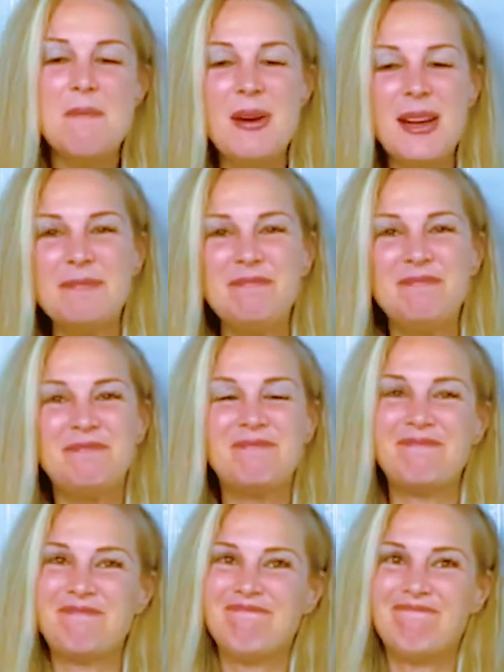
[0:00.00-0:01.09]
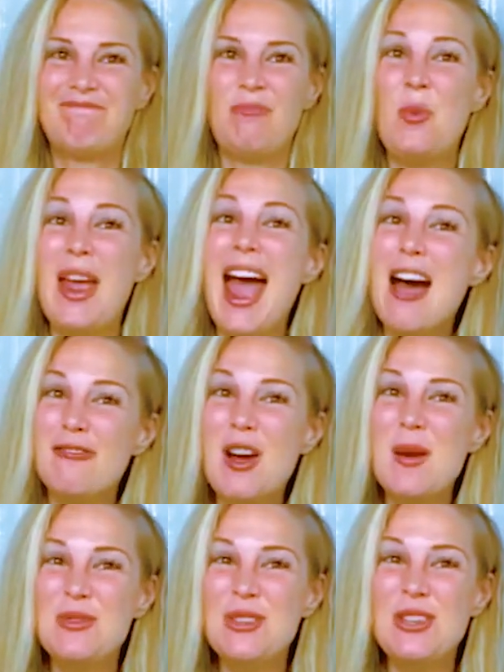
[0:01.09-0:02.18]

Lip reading: But we have come to